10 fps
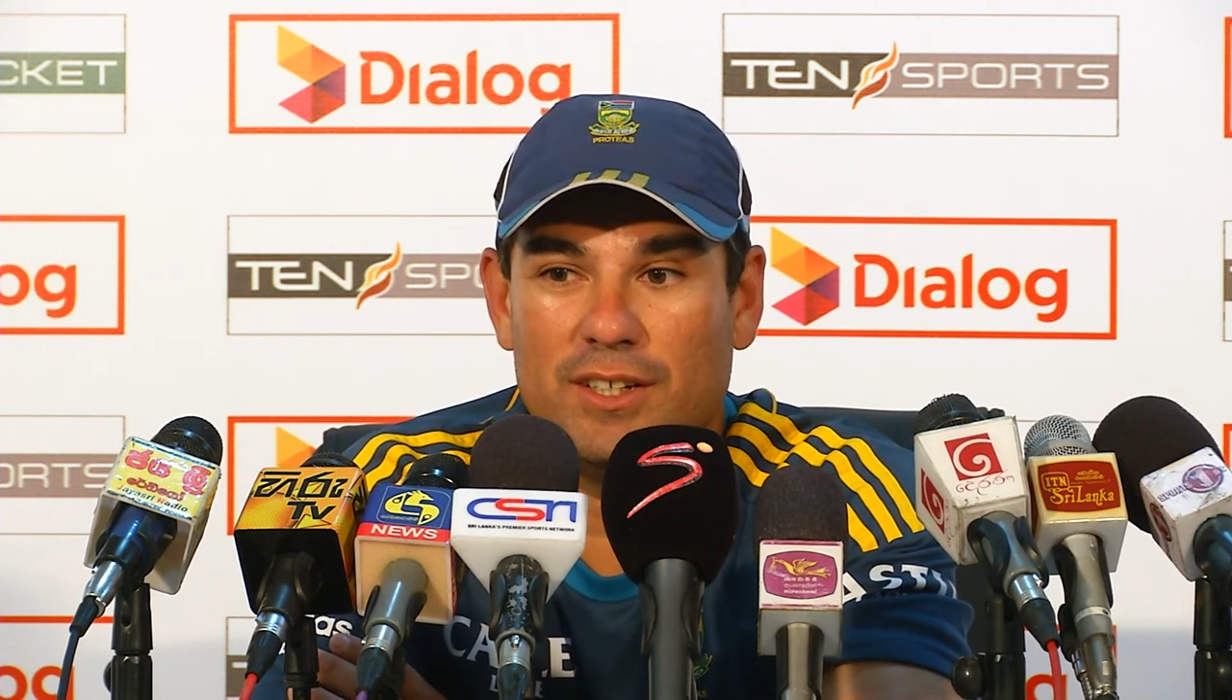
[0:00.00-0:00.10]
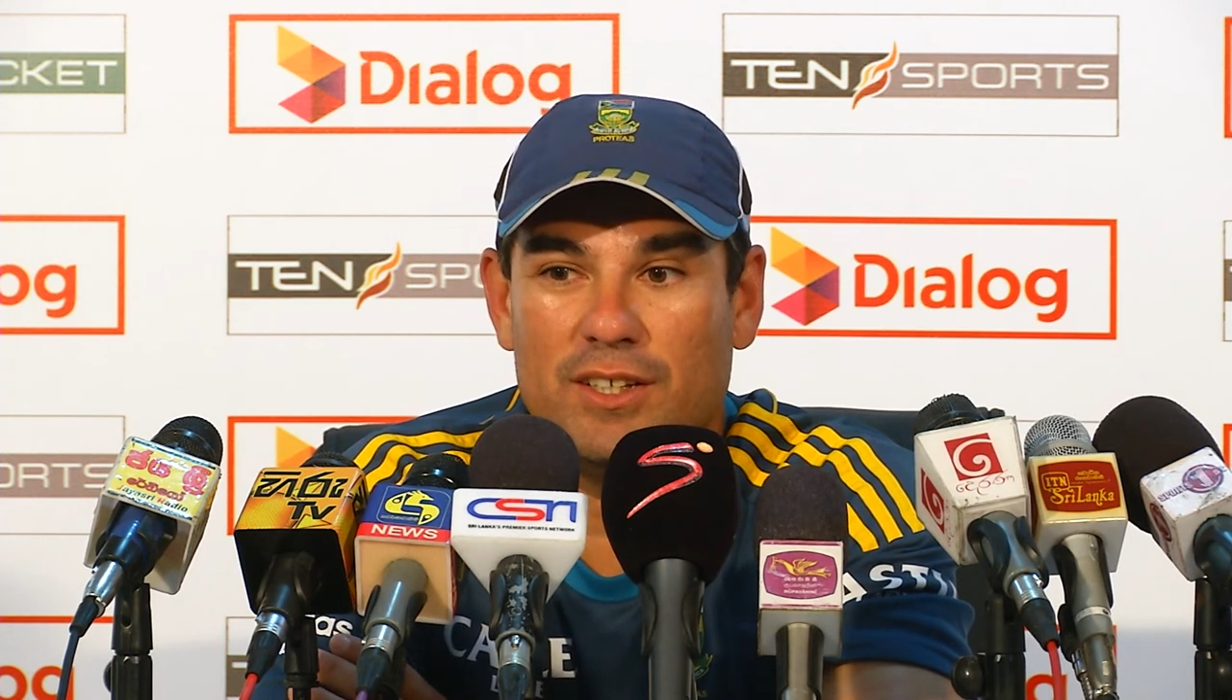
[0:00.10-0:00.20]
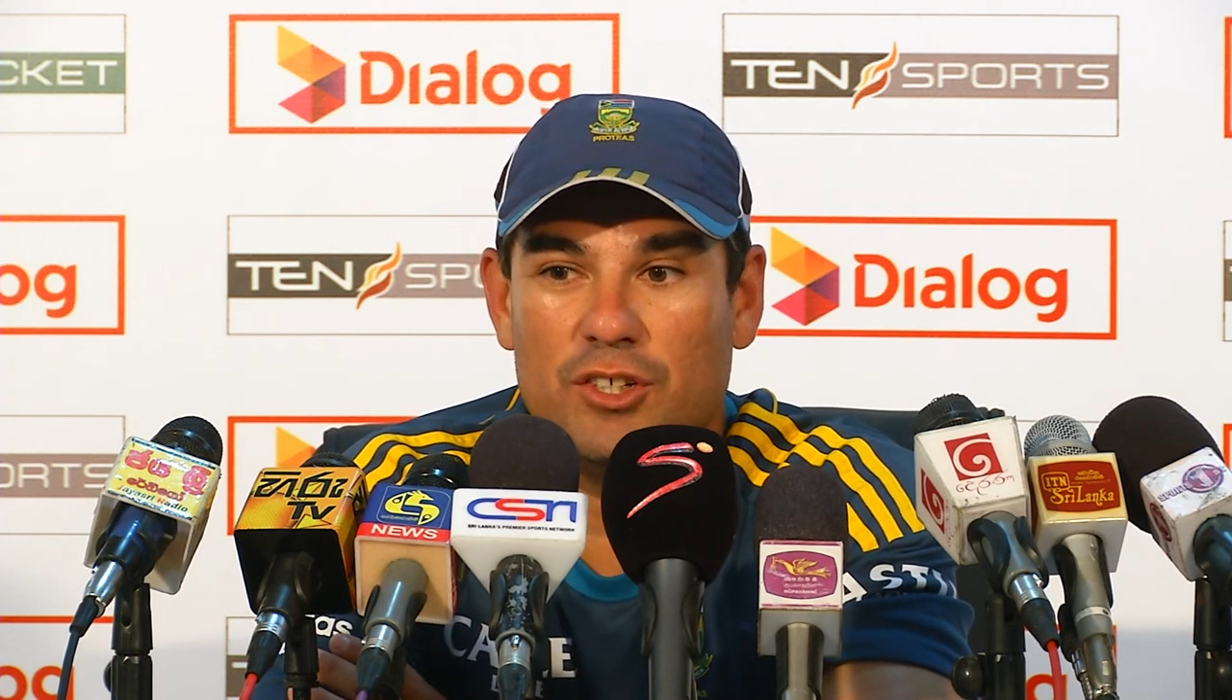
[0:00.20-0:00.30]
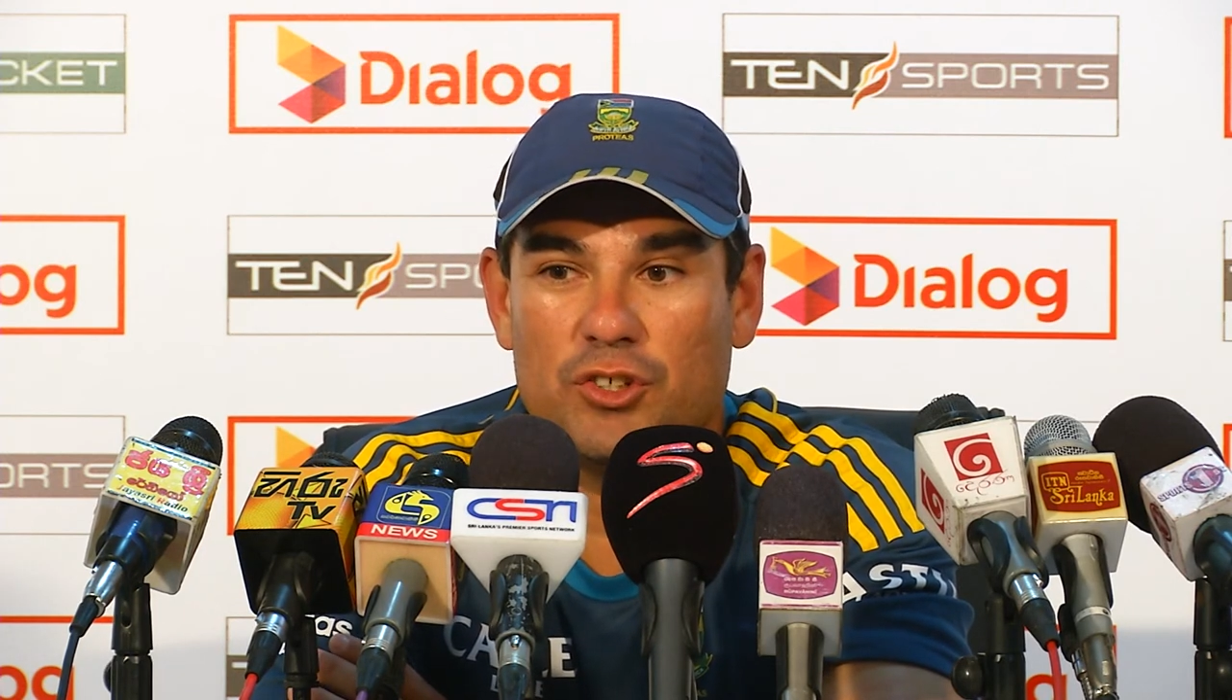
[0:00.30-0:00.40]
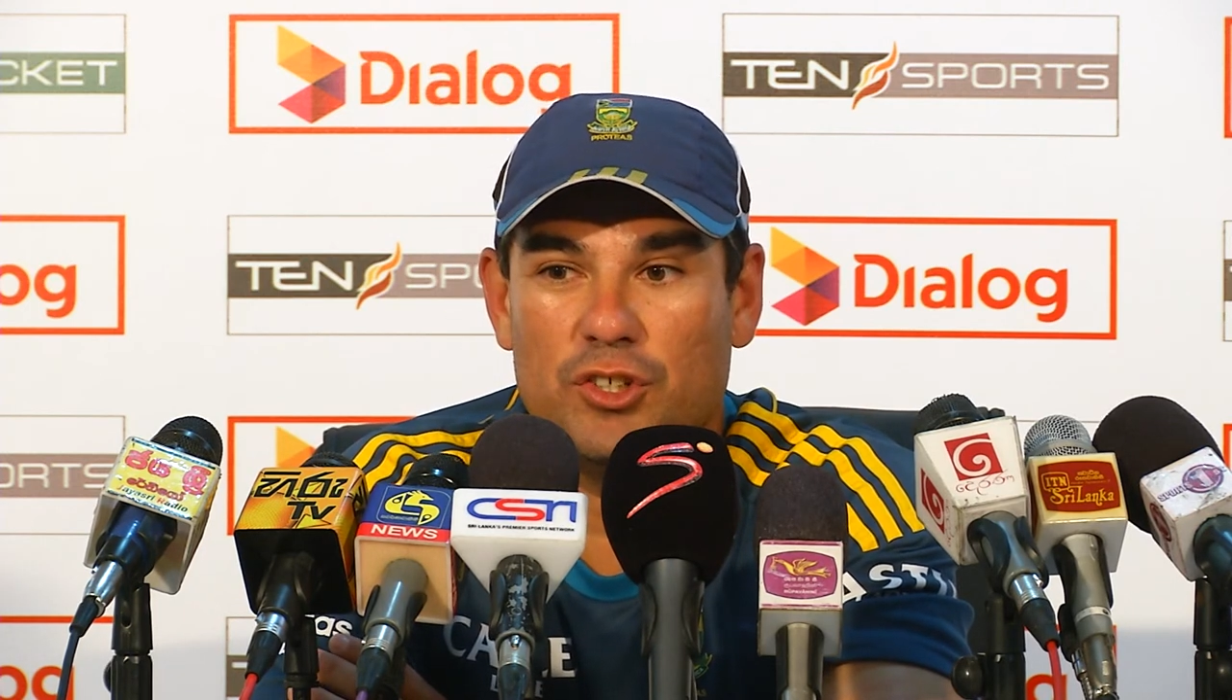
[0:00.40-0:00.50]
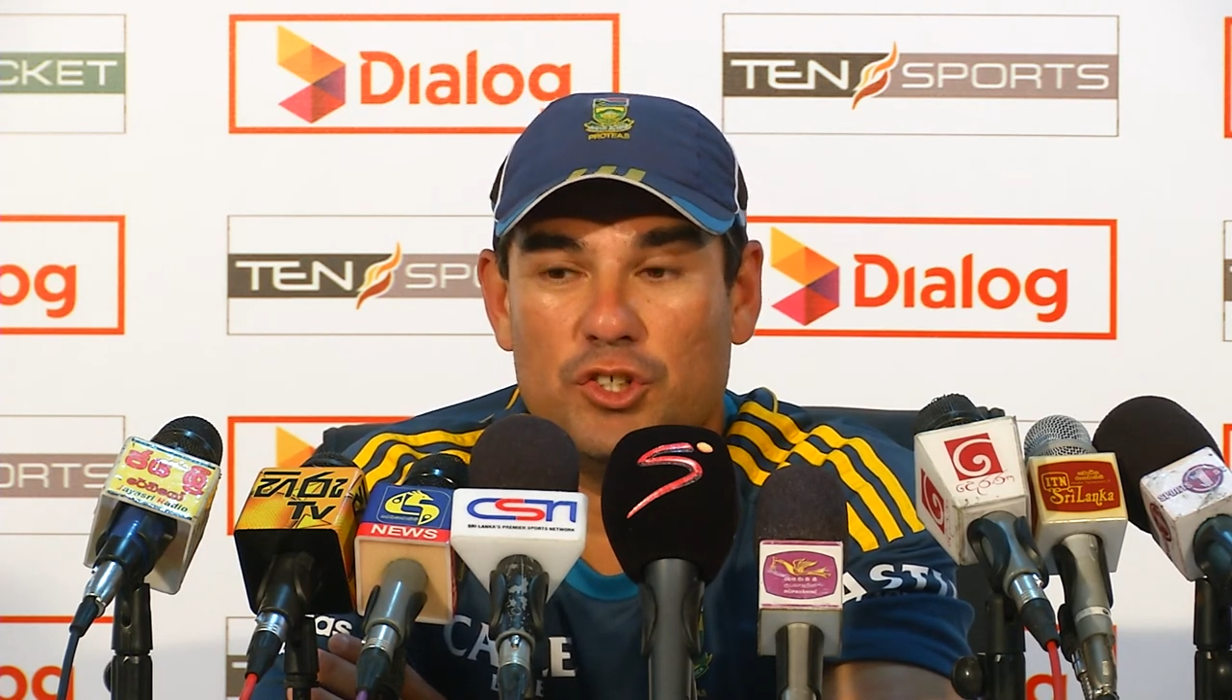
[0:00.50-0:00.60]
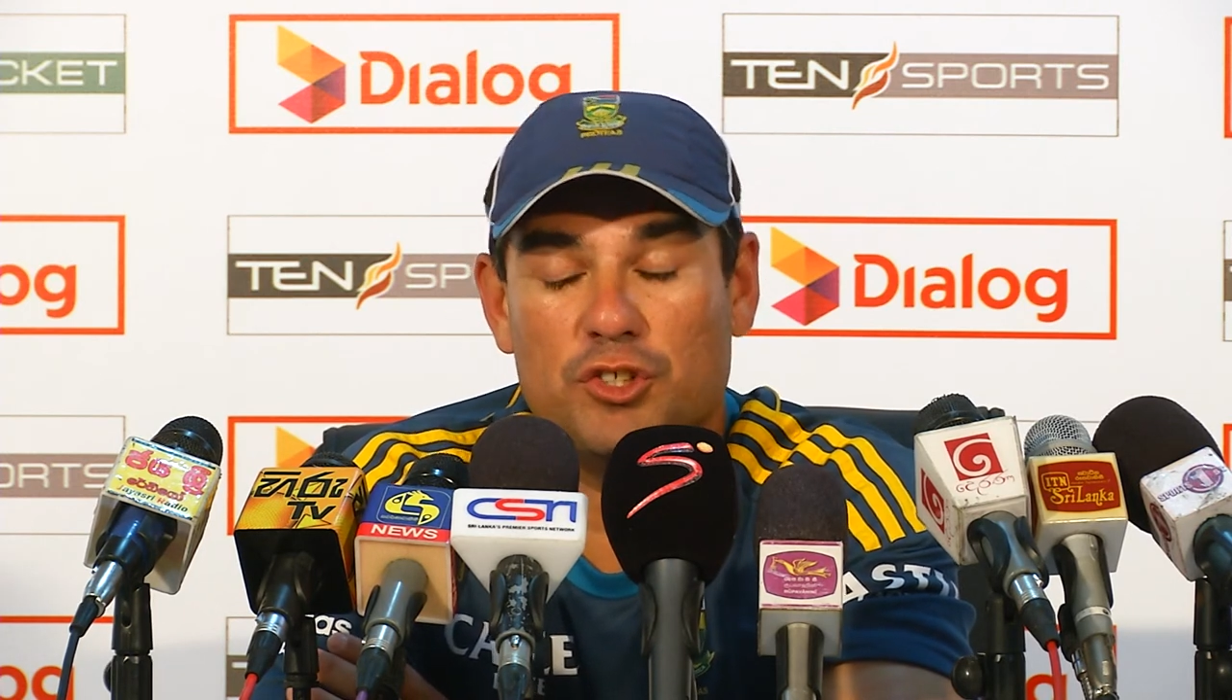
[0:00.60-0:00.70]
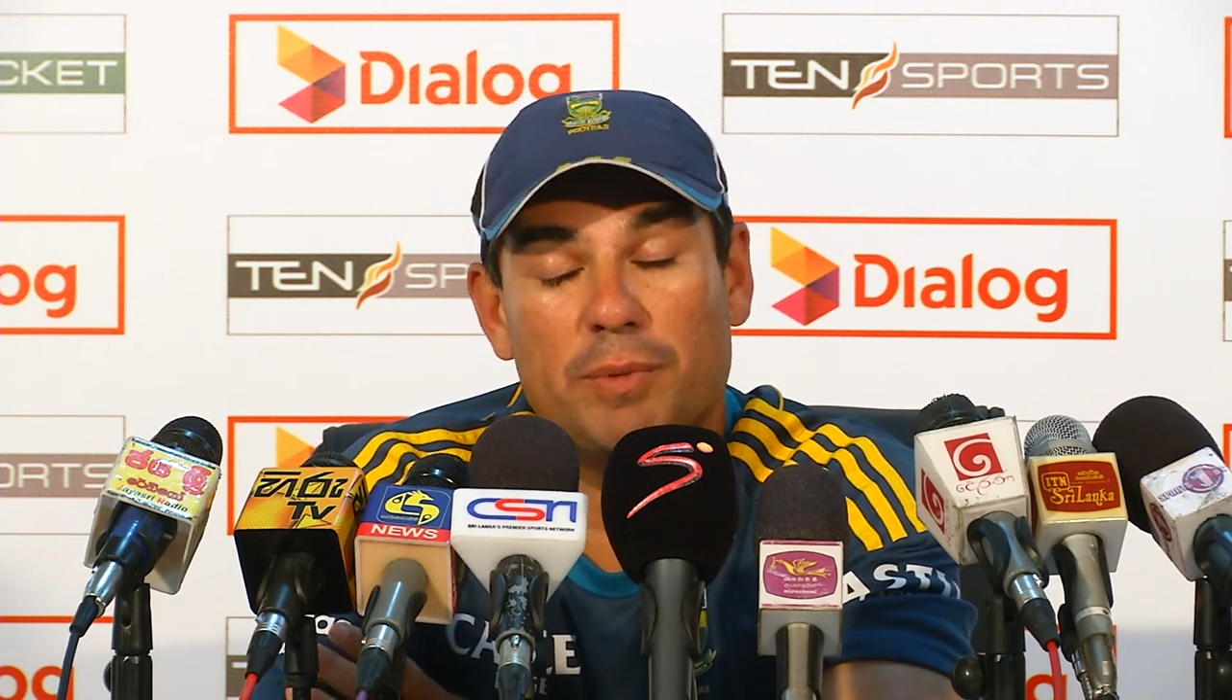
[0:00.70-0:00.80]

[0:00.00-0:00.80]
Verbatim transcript: in these conditions.